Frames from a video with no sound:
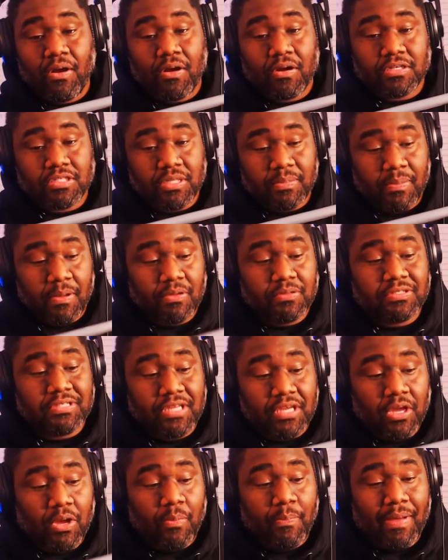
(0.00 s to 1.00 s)
are supposed
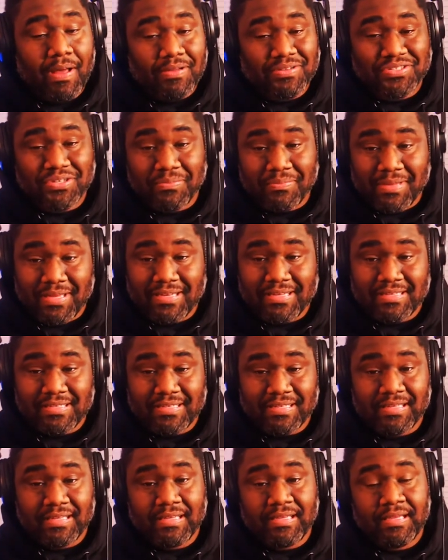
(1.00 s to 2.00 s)
to help out
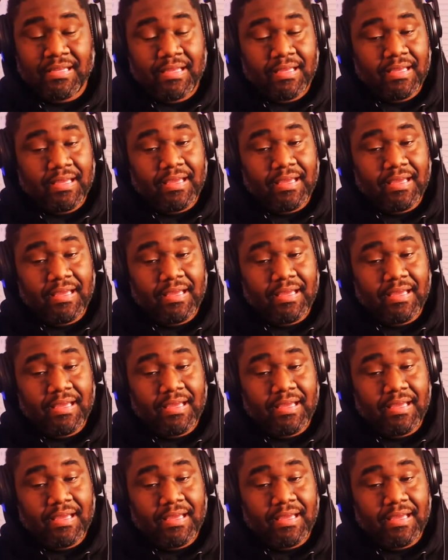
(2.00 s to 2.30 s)
tremendously.